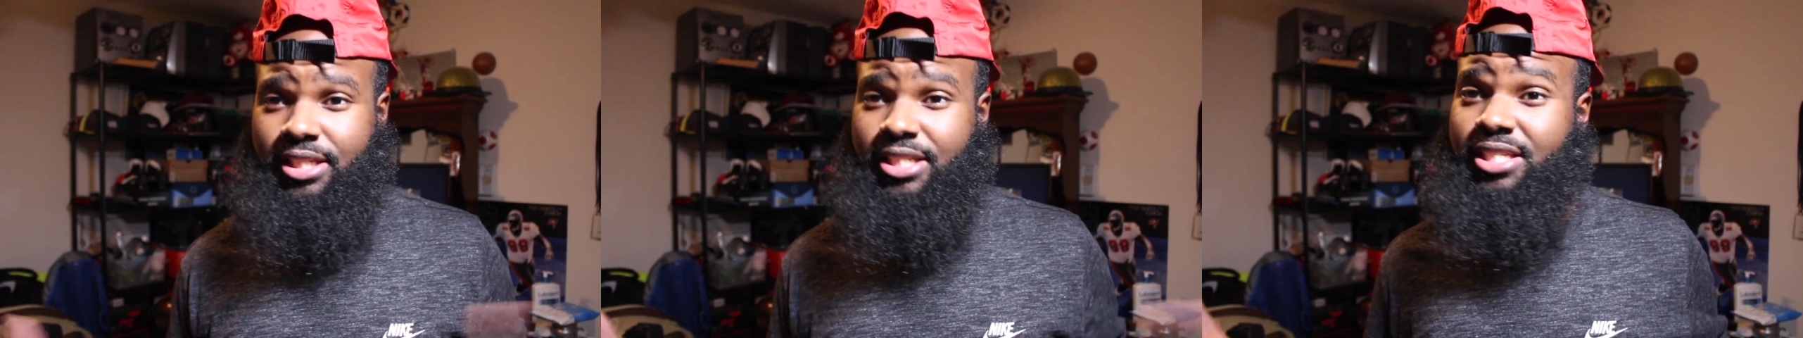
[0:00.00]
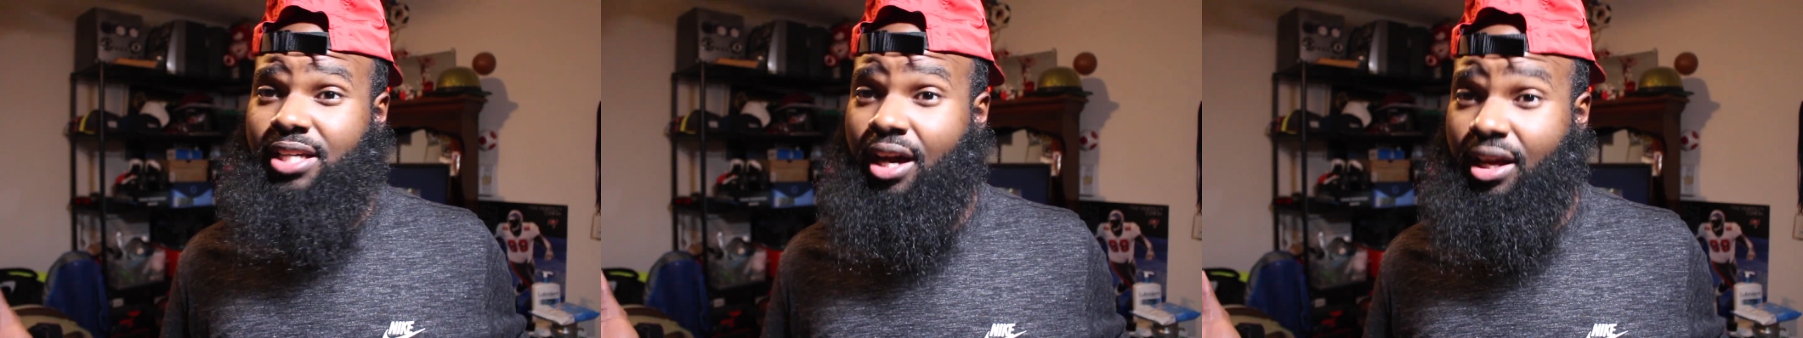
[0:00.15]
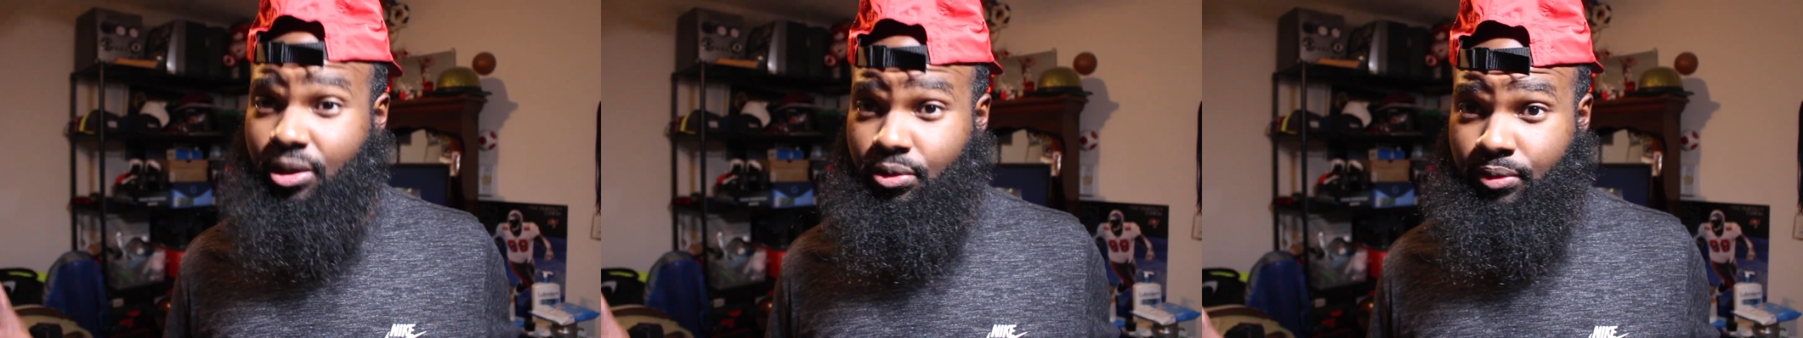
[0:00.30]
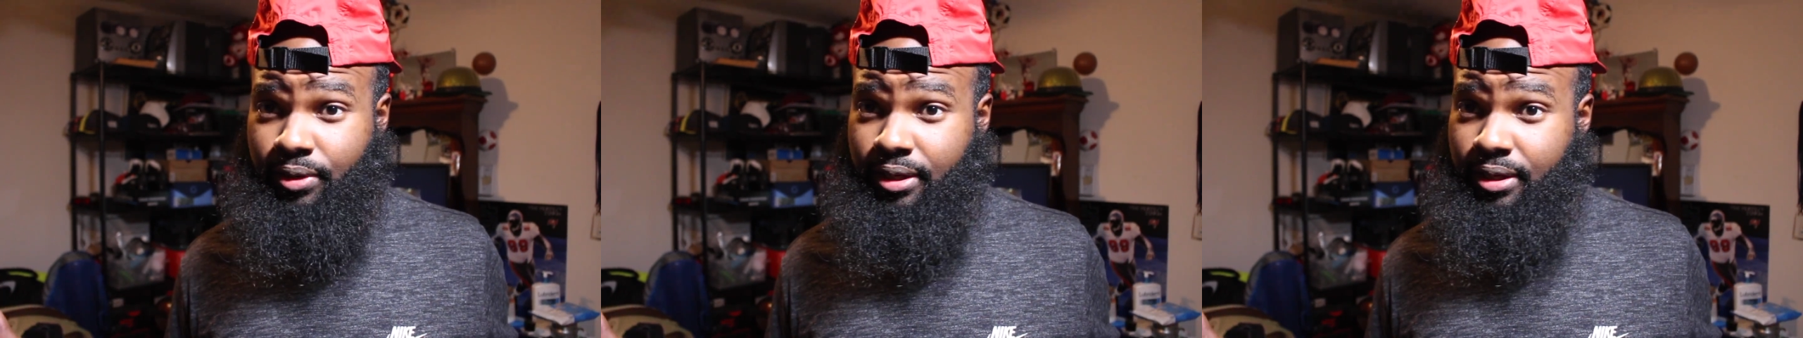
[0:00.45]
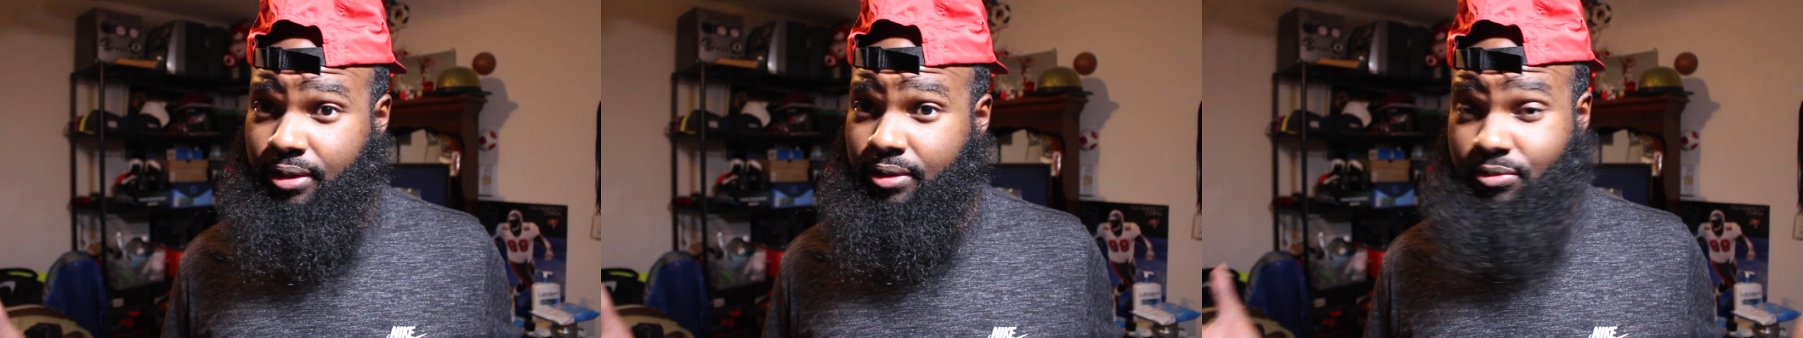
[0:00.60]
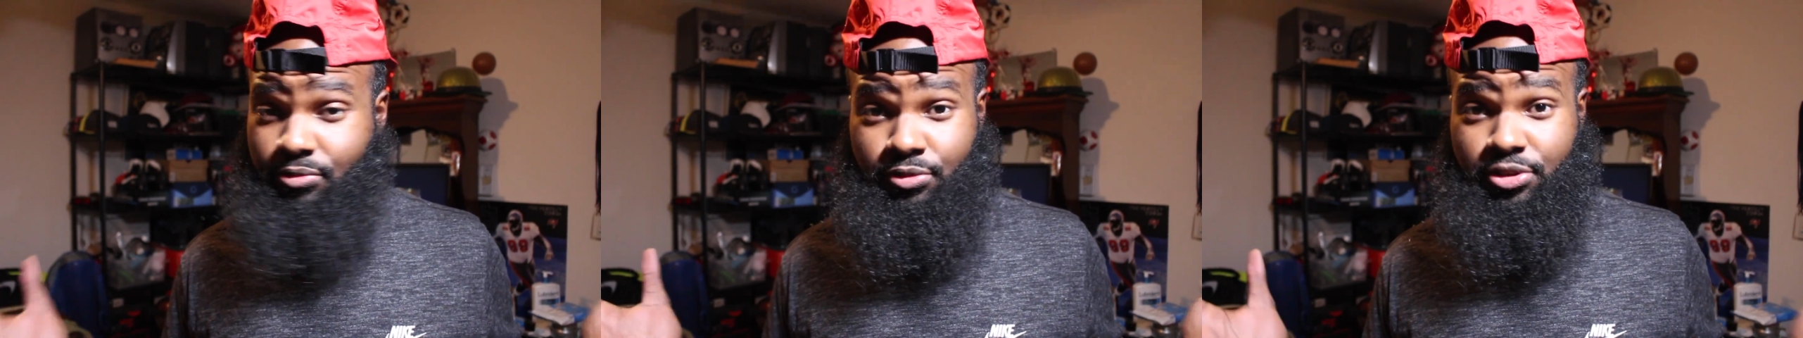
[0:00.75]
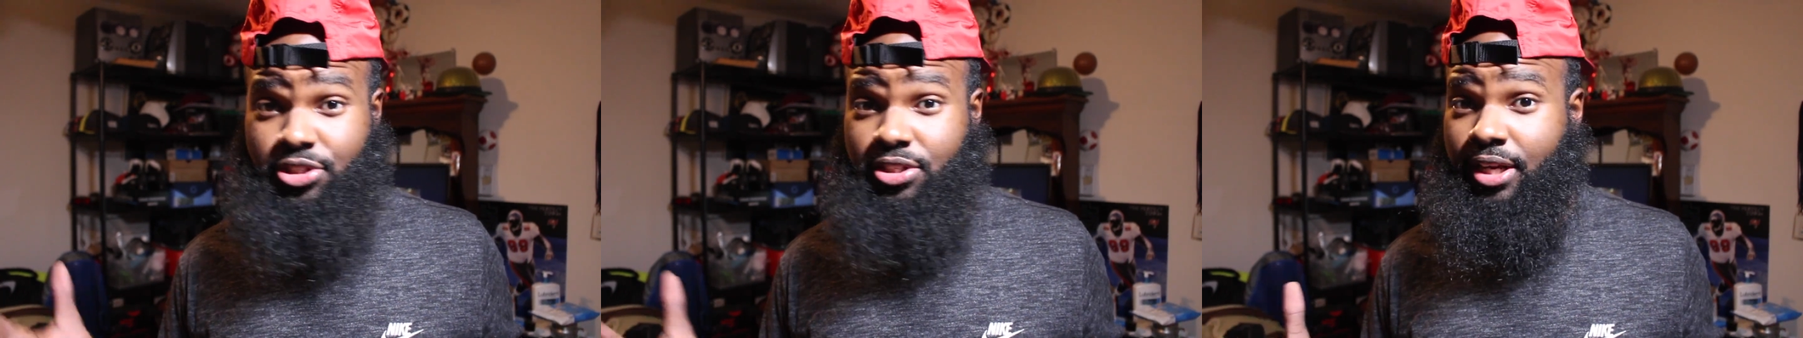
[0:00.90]
It's Halloween,
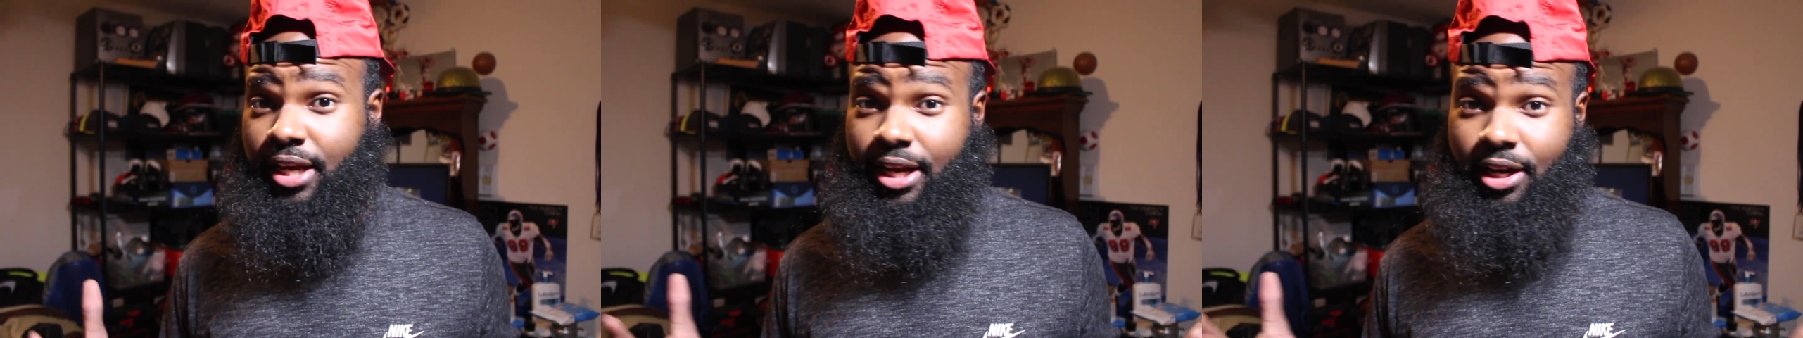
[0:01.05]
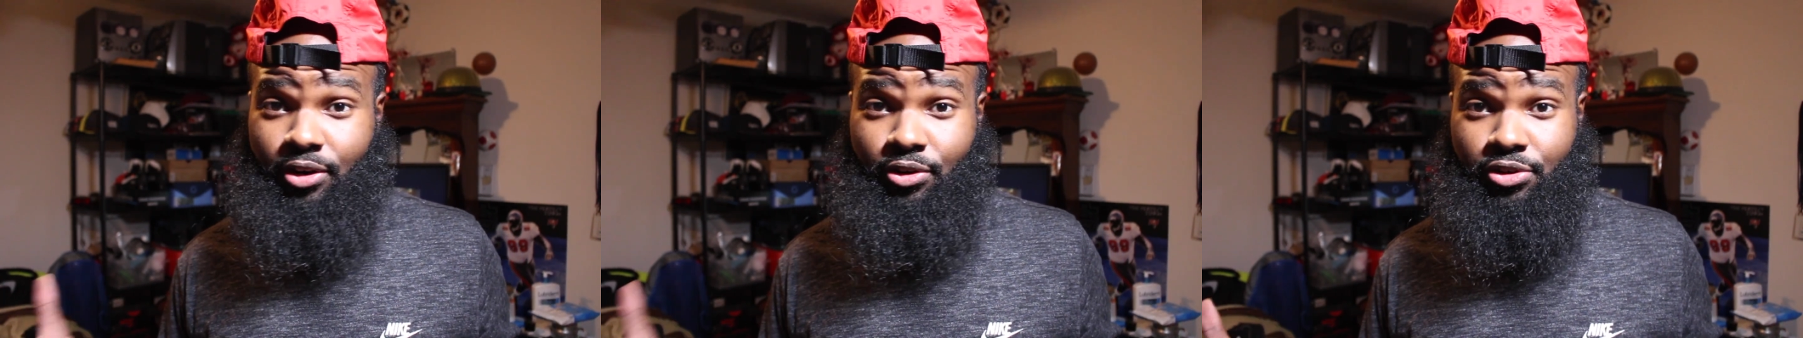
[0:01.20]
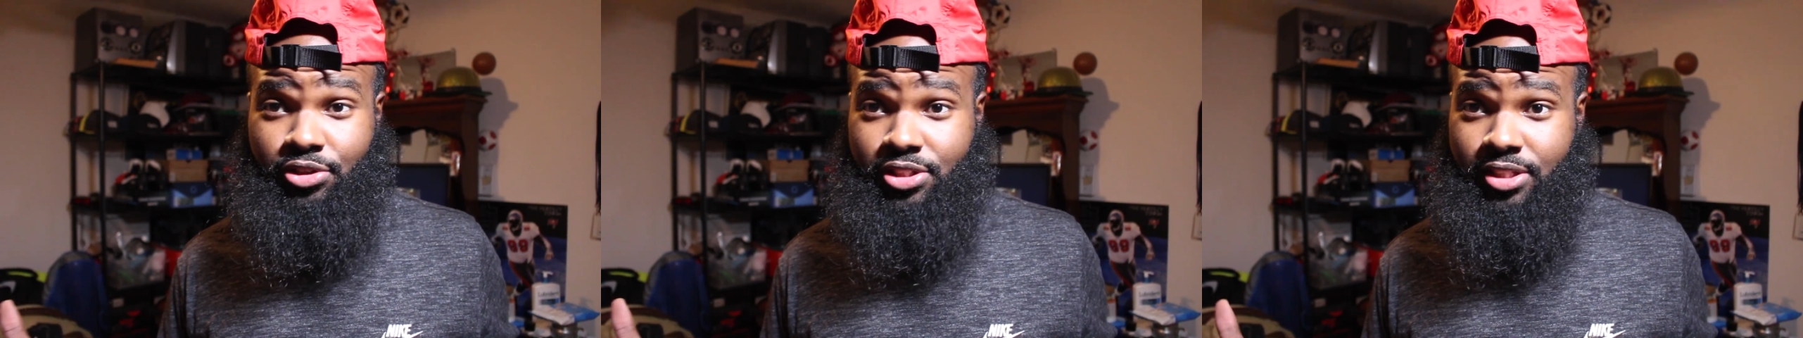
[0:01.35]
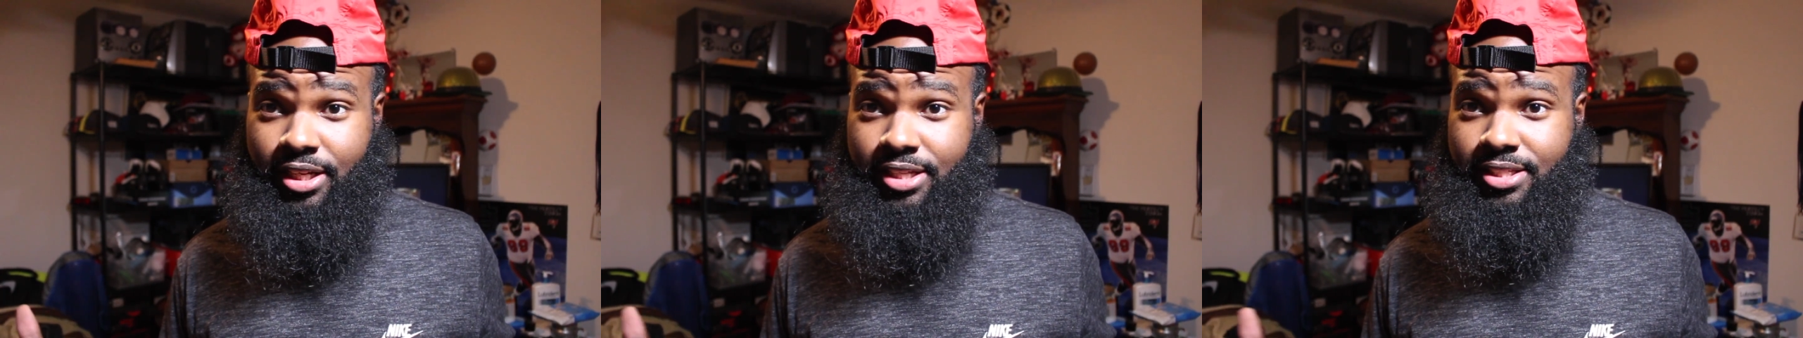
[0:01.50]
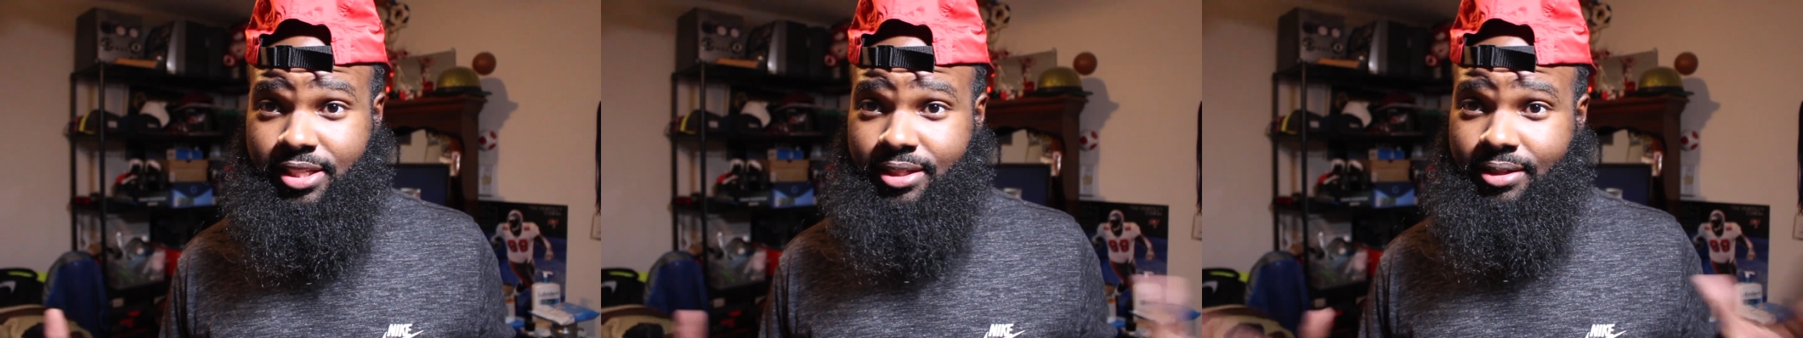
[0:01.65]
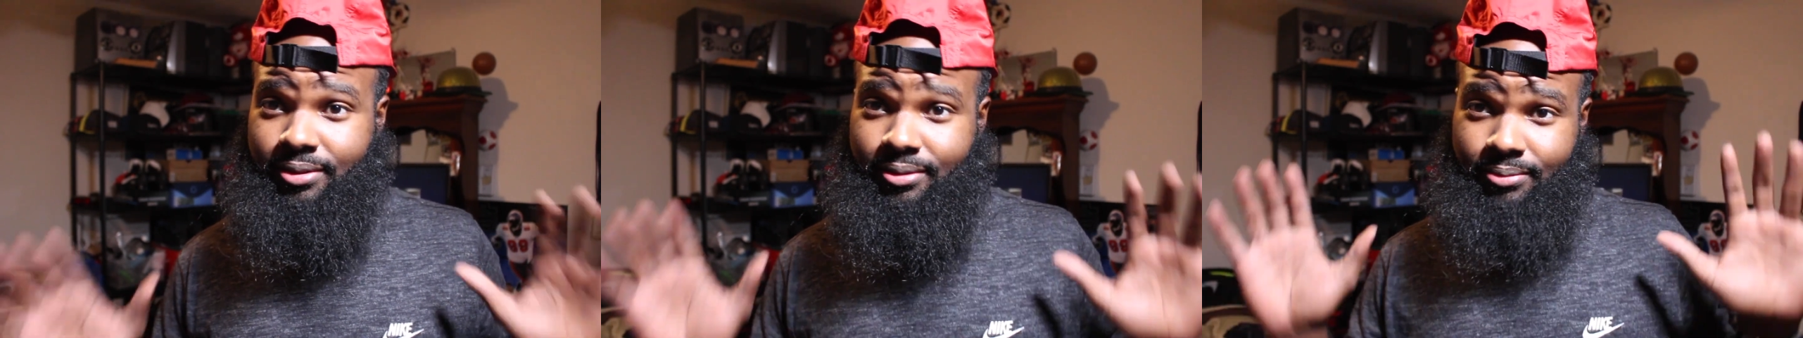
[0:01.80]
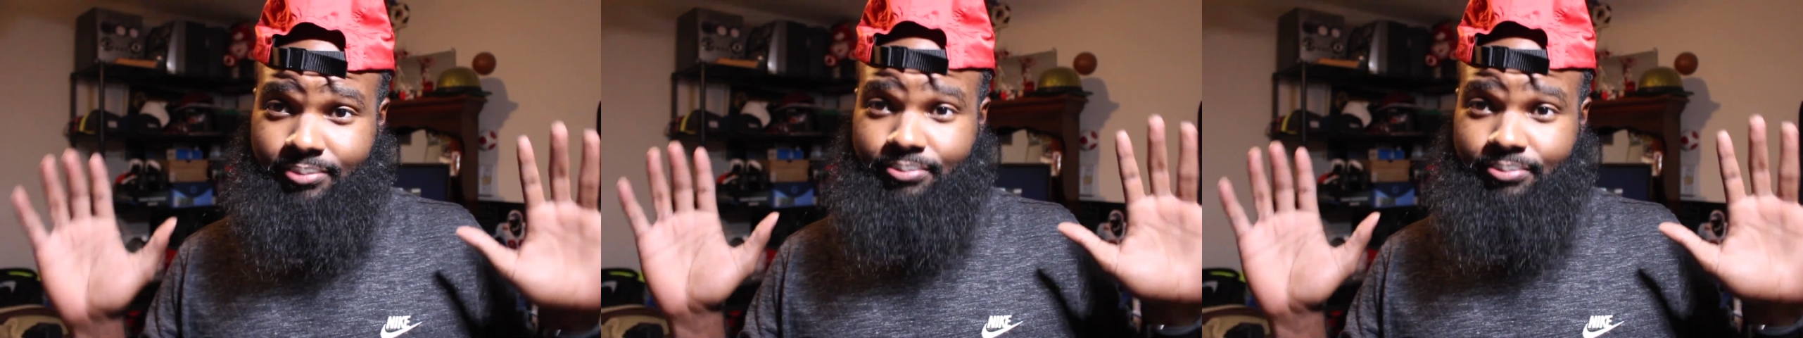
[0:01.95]
we should have had an orange lace in it,